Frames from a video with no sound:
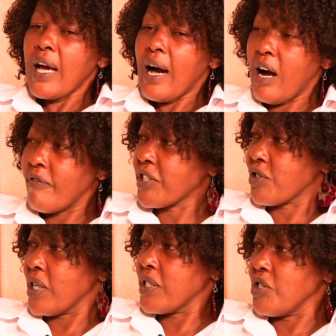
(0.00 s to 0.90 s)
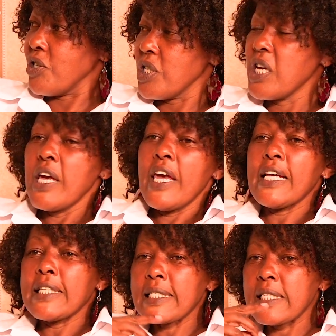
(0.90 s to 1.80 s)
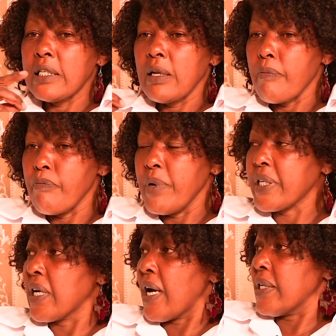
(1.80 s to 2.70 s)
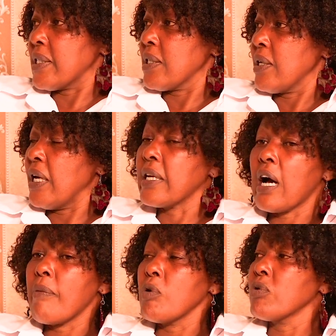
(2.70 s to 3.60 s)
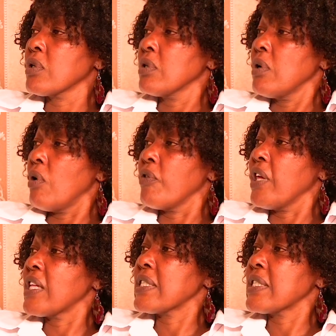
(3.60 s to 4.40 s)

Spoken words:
have a strategy, and still beat guys and come out on the other